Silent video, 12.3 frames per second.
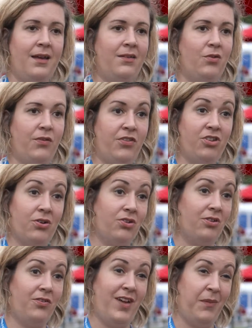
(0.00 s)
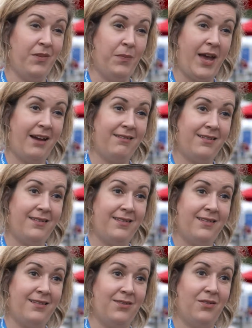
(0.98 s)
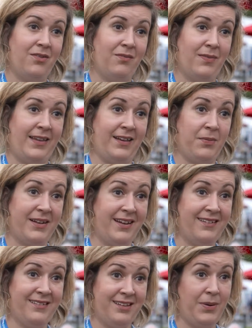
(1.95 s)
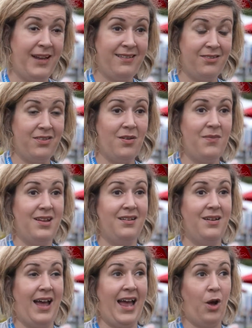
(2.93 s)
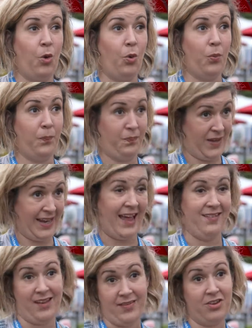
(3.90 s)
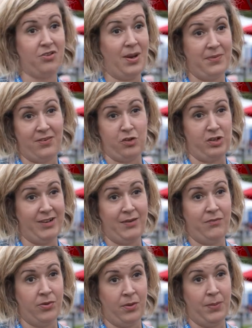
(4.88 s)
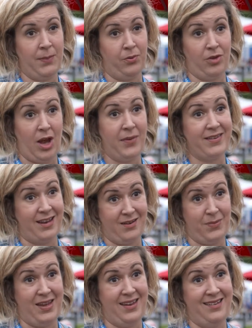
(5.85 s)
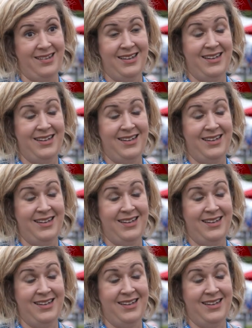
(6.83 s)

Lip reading: sort of the children of famous parents, sort of the expectations that are placed on them, and how, again, like the script is already written for them, people know it's going to be